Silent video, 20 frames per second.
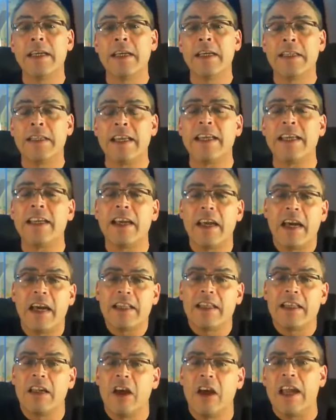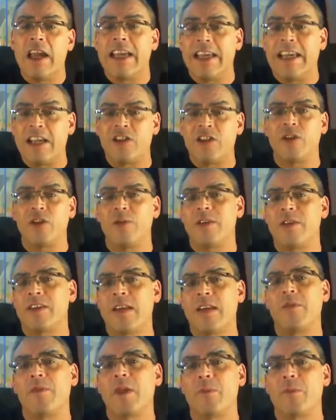The underlying issue is
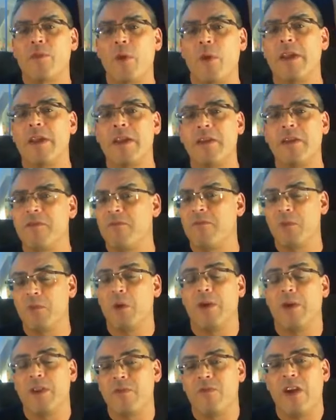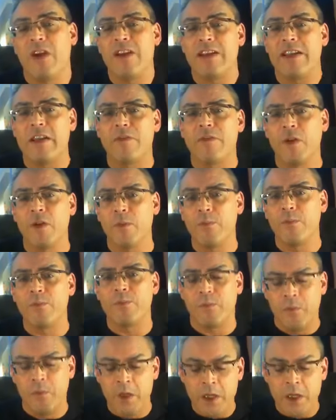something probably, well, it's very different.
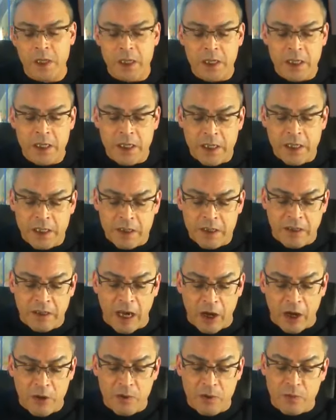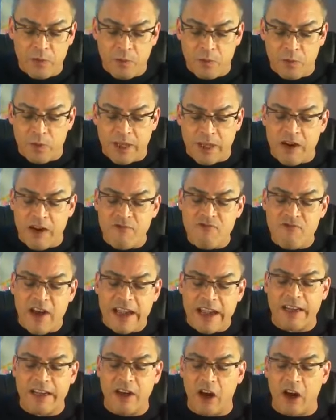So without
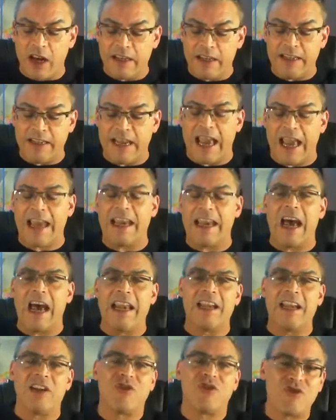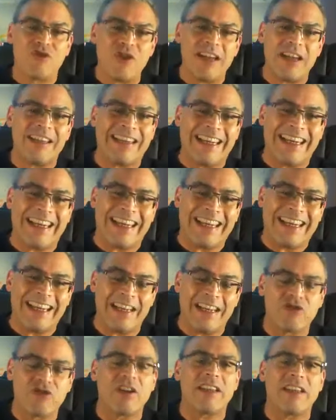recognizing and
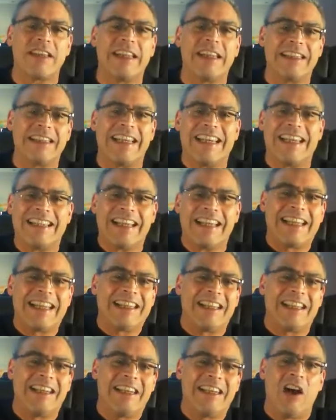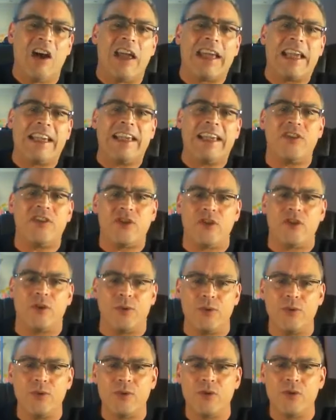addressing these underlying
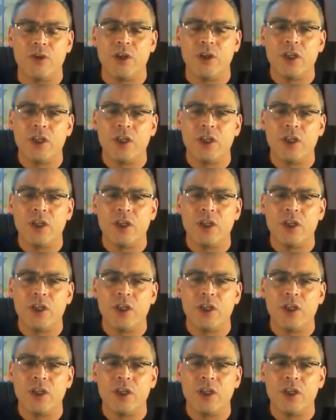issues